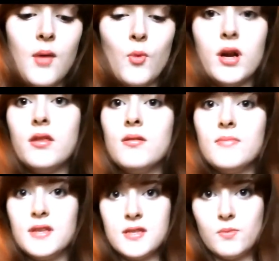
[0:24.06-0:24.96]
One of them
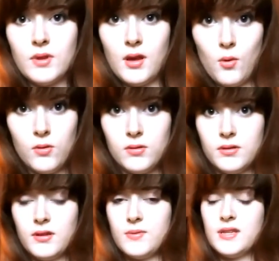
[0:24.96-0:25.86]
is really
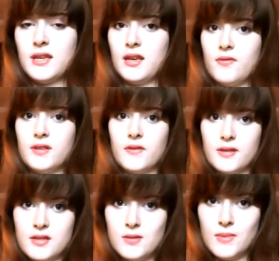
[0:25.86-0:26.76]
old. It was a gift
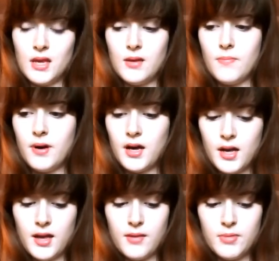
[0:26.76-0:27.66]
given to me by,
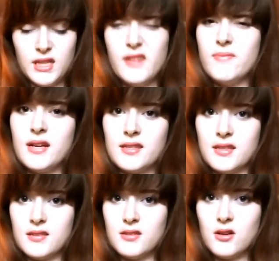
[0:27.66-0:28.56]
I believe, my
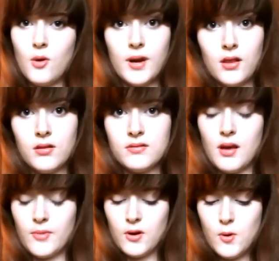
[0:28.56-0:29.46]
sister quite a long
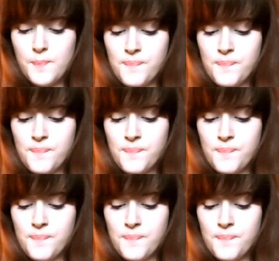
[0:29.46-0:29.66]
time ago,